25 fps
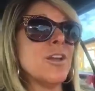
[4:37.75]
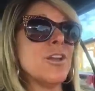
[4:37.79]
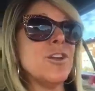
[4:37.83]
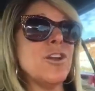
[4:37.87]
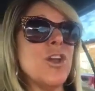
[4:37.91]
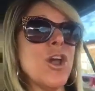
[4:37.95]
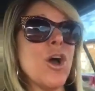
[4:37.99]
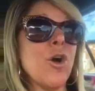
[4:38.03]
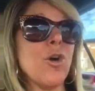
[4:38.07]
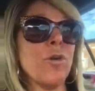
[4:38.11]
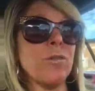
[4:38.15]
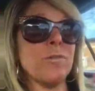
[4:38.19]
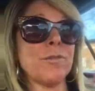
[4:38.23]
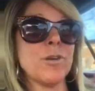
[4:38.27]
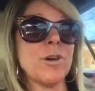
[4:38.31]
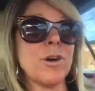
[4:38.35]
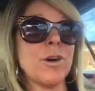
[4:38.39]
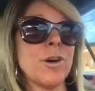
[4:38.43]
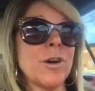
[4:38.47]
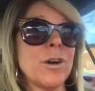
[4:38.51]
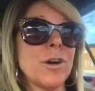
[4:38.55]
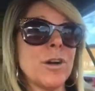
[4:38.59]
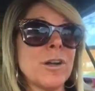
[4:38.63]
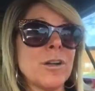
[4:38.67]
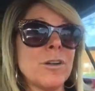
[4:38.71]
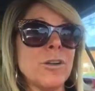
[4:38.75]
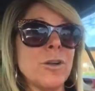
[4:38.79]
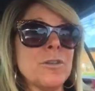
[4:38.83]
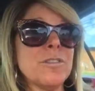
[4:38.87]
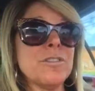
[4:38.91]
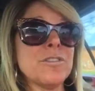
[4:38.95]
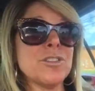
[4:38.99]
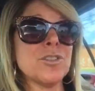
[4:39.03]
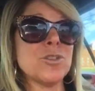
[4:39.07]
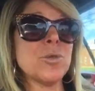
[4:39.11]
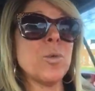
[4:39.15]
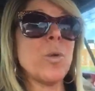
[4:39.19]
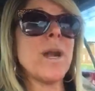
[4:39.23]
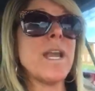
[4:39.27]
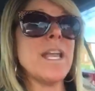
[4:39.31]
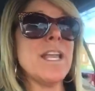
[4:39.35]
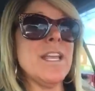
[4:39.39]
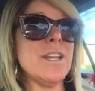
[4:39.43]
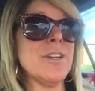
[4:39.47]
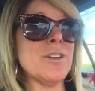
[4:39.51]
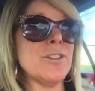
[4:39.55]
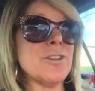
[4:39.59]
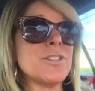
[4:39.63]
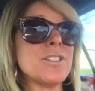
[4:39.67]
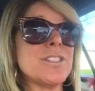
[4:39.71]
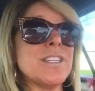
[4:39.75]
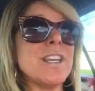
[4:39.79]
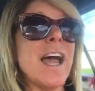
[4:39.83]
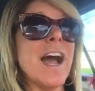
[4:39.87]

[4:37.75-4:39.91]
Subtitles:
No, for close to 20 years